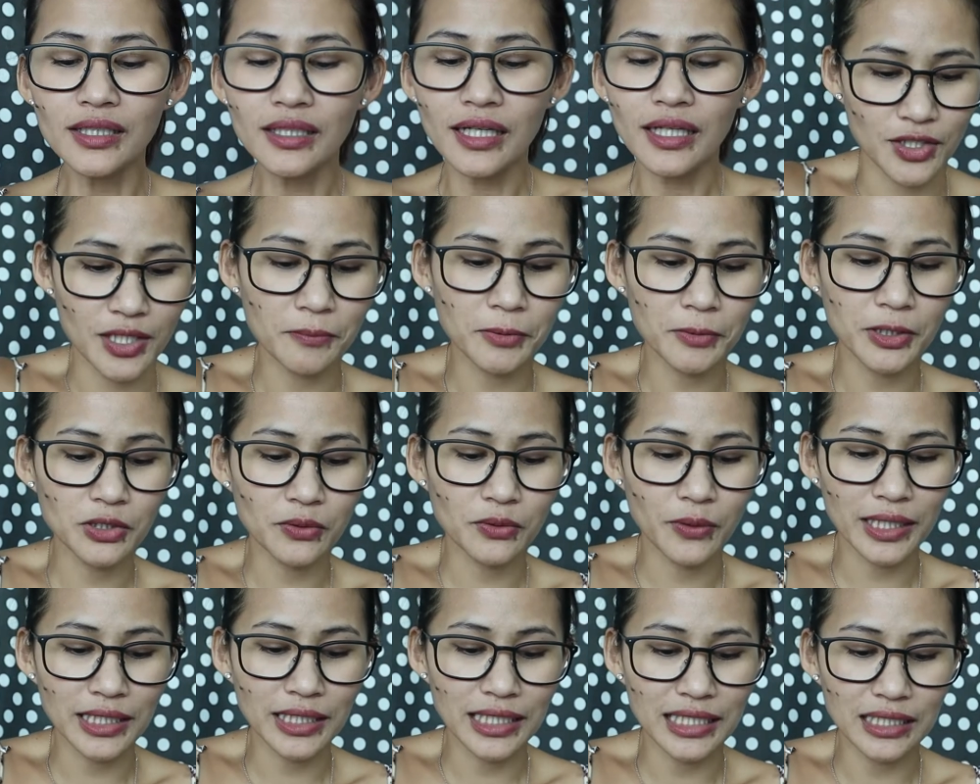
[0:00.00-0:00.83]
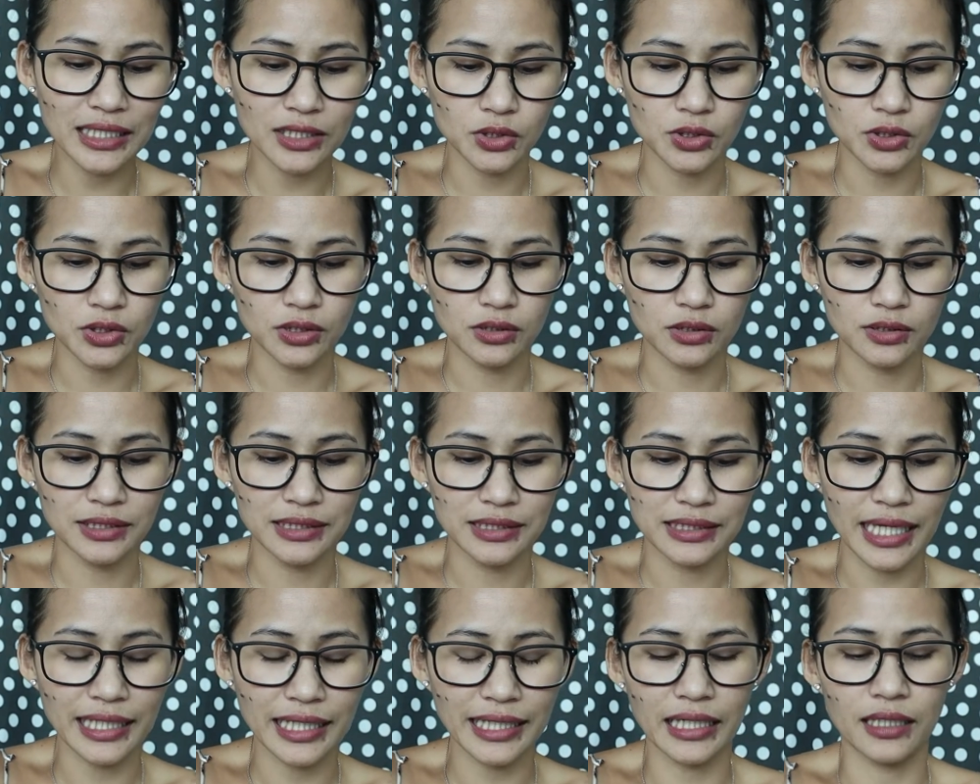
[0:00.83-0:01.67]
So number
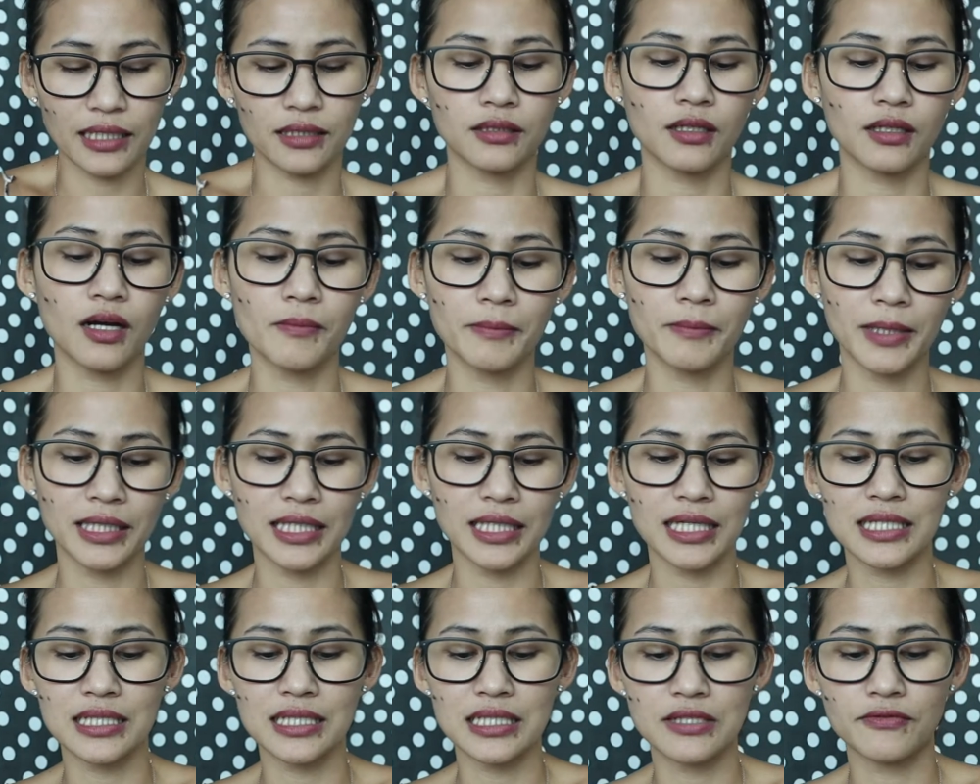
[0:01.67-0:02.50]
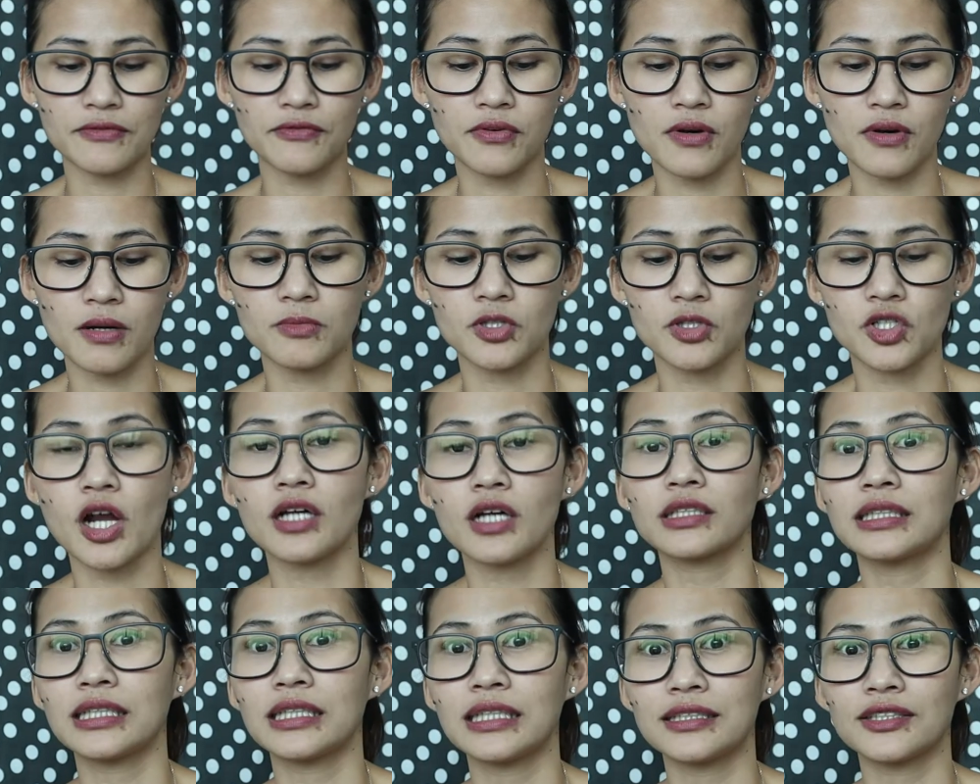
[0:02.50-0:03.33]
22nd comment is from
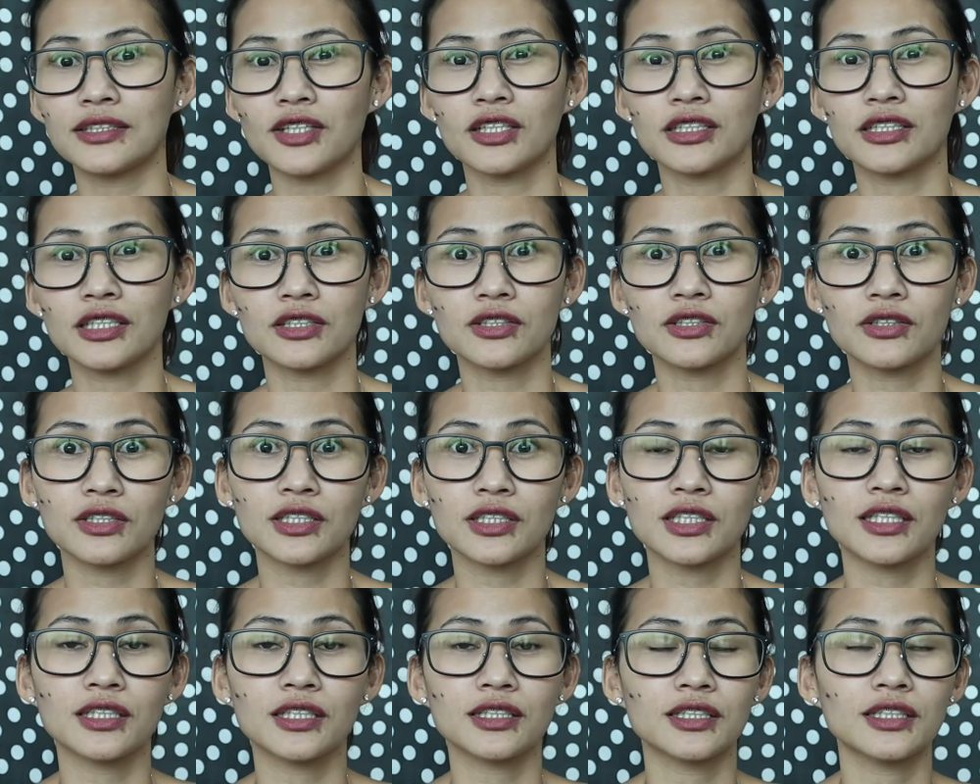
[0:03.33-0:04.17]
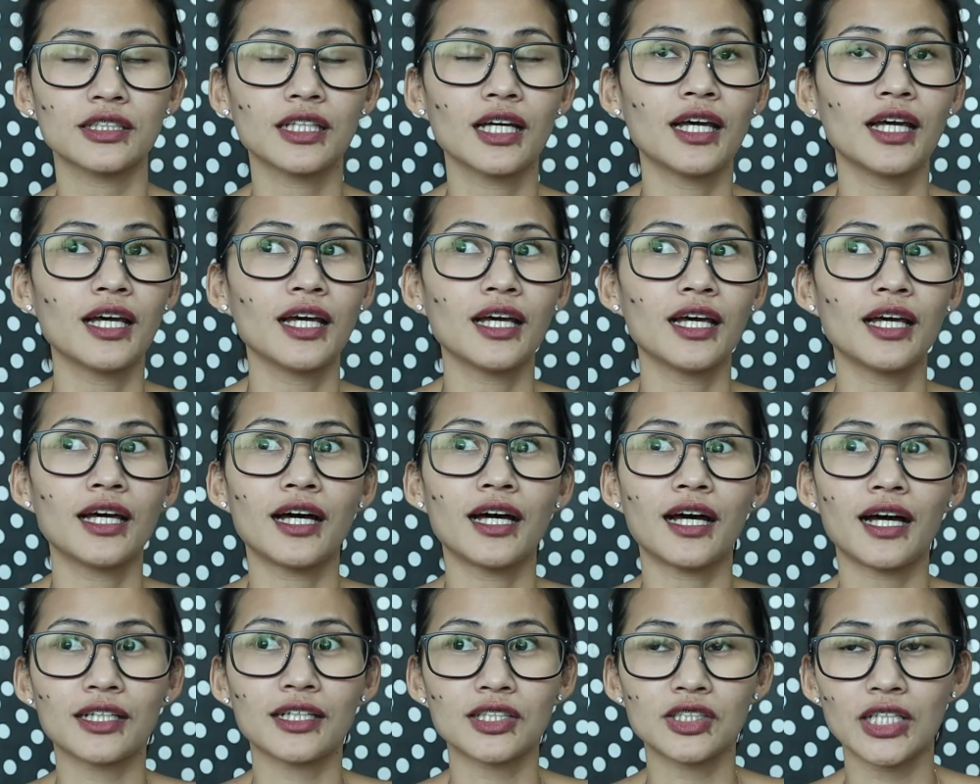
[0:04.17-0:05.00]
Jocelyn Sonsa. So she's
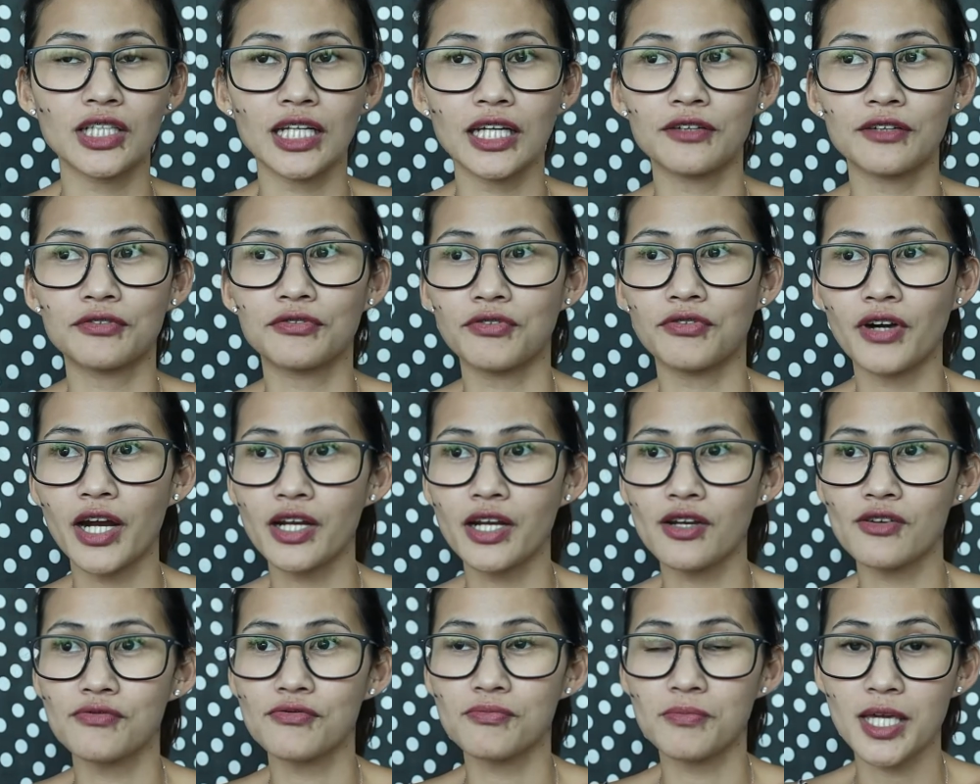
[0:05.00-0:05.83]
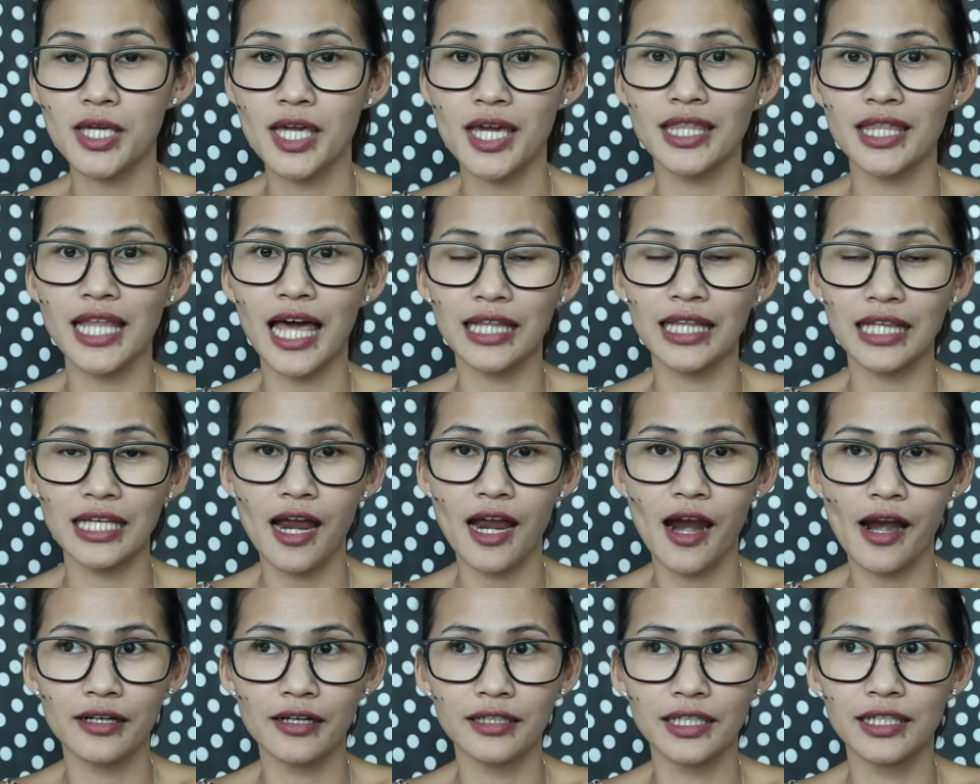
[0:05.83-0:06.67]
actually a friend of me and
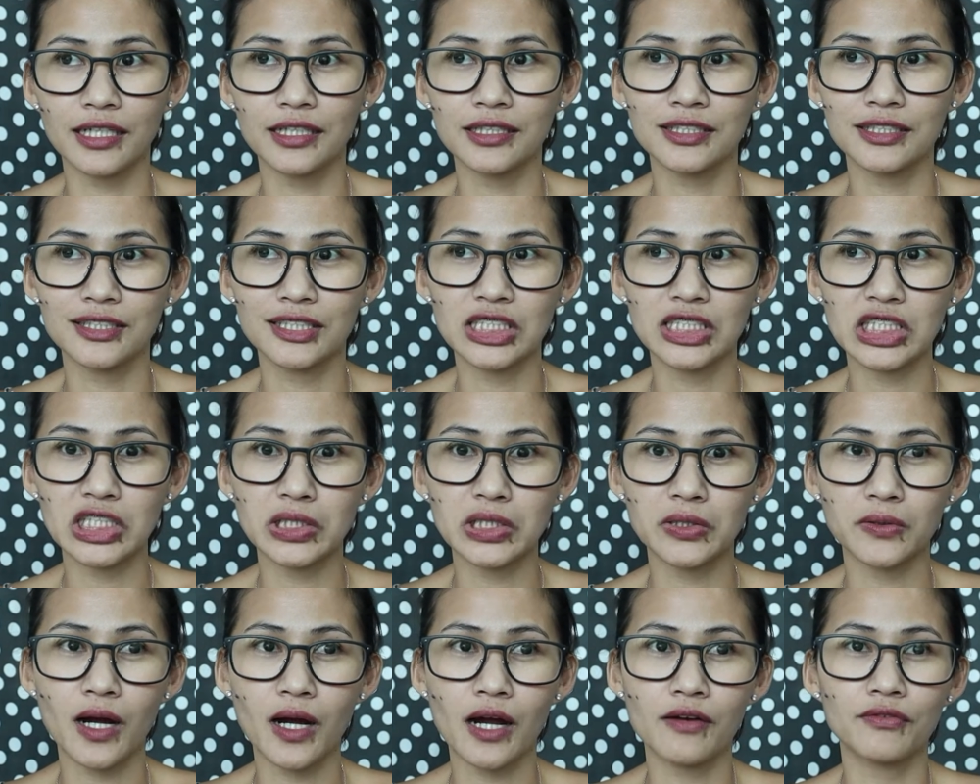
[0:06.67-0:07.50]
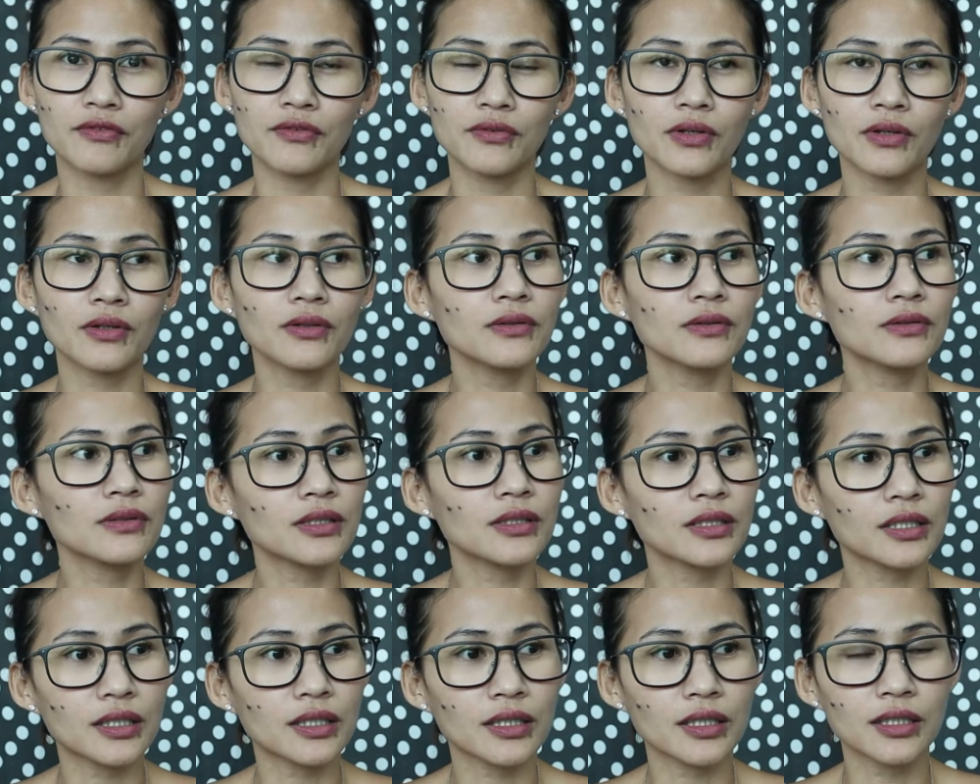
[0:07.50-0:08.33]
Ate Aries. So I've
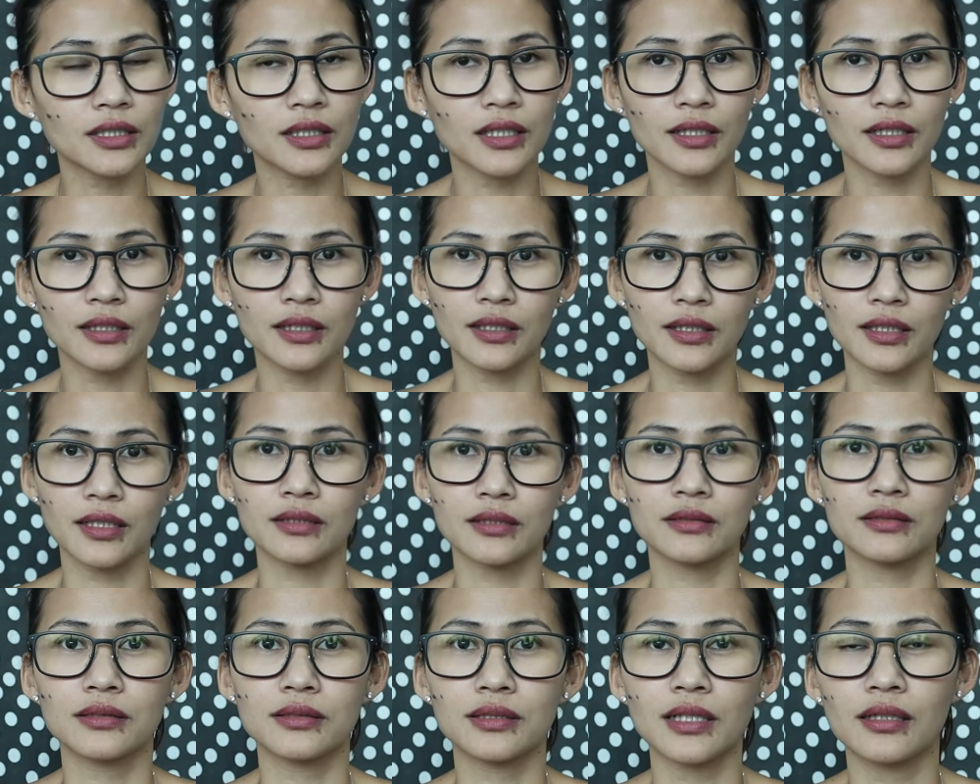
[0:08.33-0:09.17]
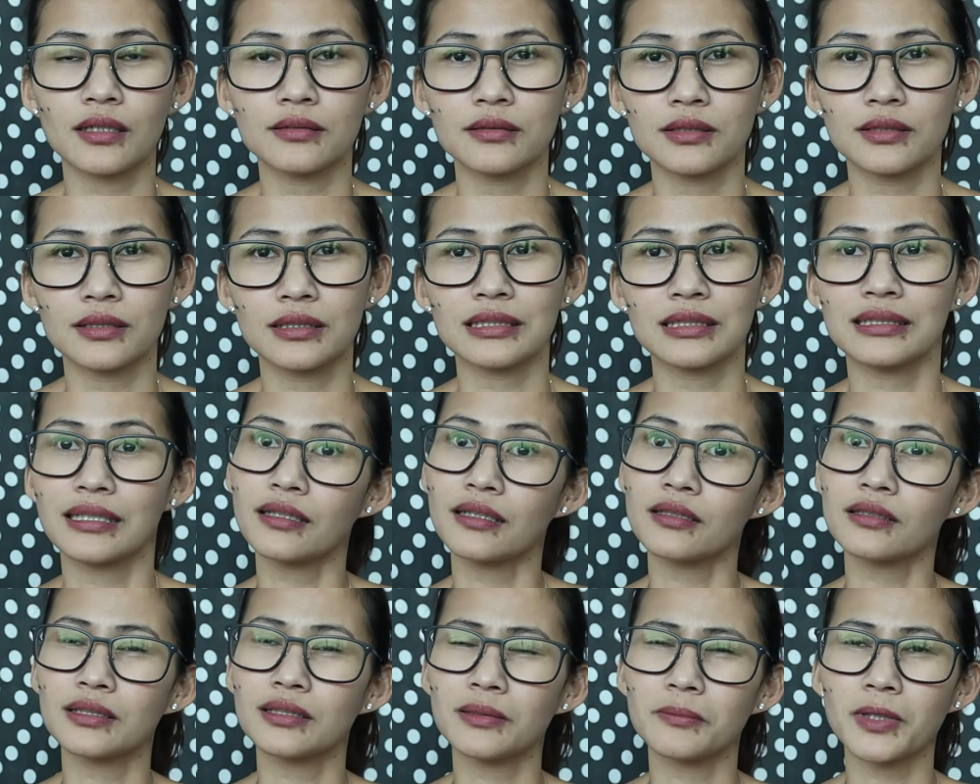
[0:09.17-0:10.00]
known her, I think
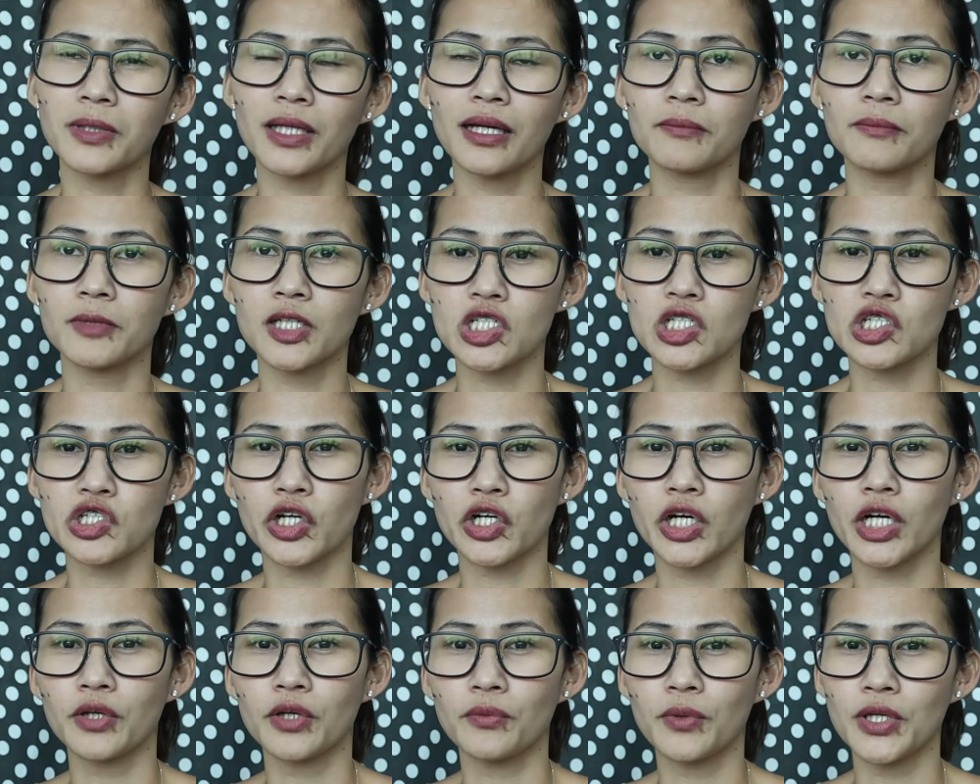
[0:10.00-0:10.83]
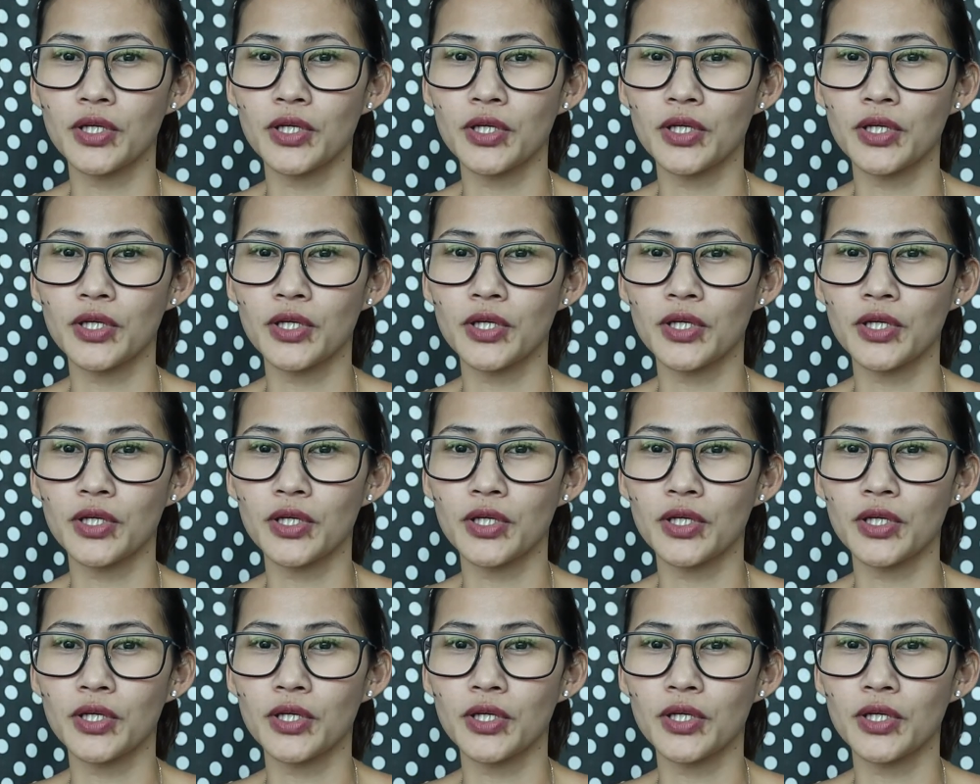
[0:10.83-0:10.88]
2010 or something, I'm not sure.